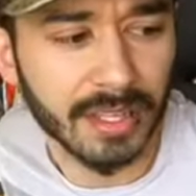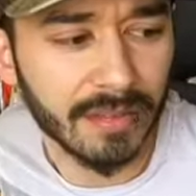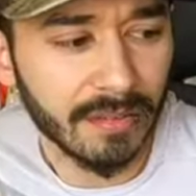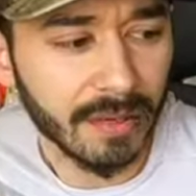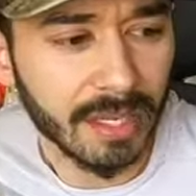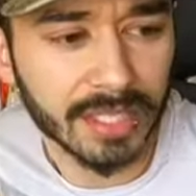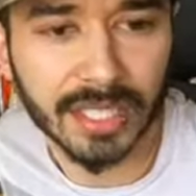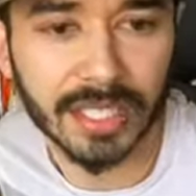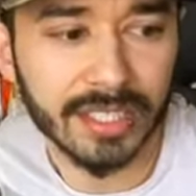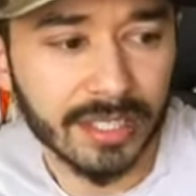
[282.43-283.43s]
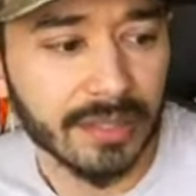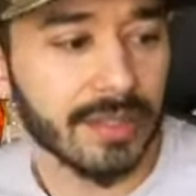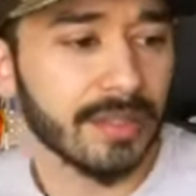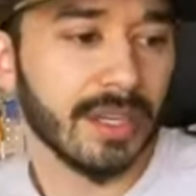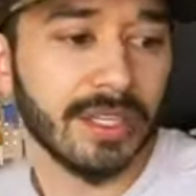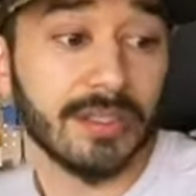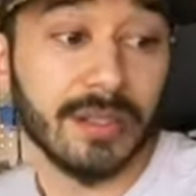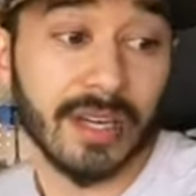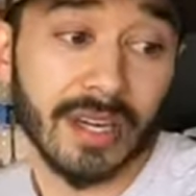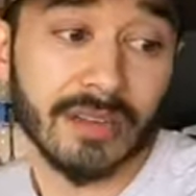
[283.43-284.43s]
of what else I can show you. I do
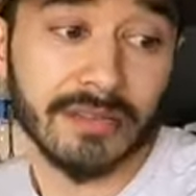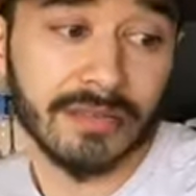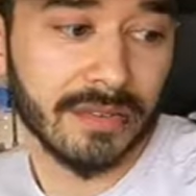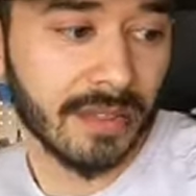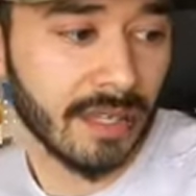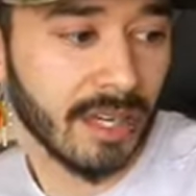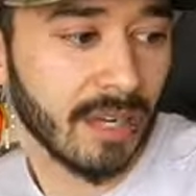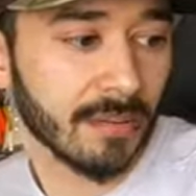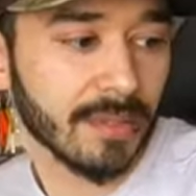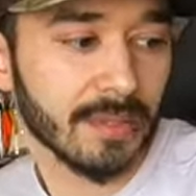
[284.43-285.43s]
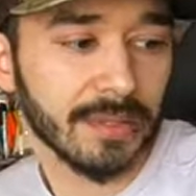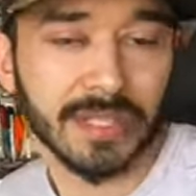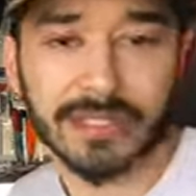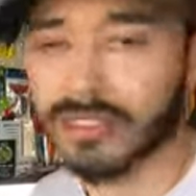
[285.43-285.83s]
have a couple cool things to